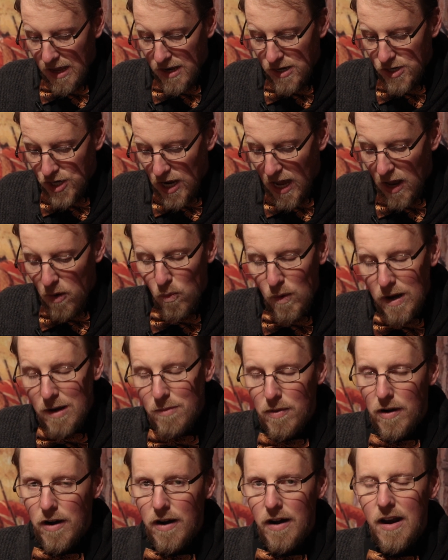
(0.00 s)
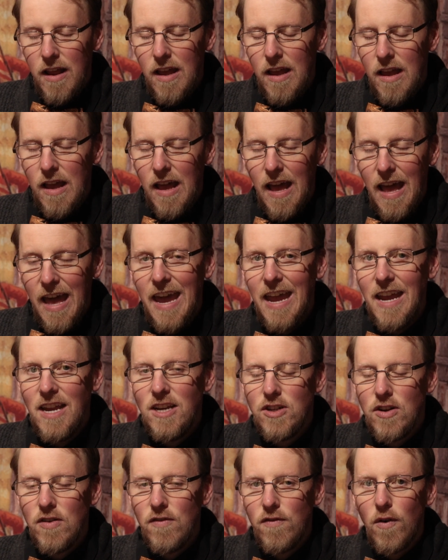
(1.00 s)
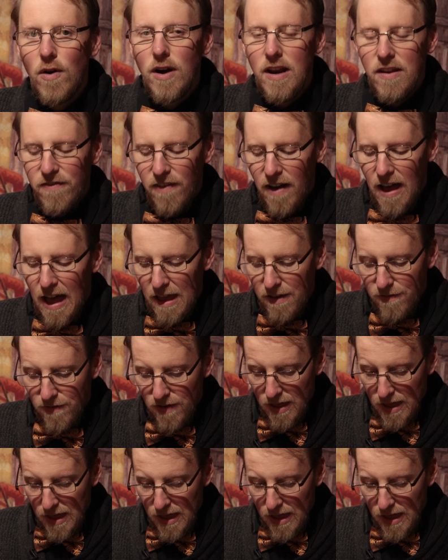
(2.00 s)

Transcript: John Widburn, aged 45.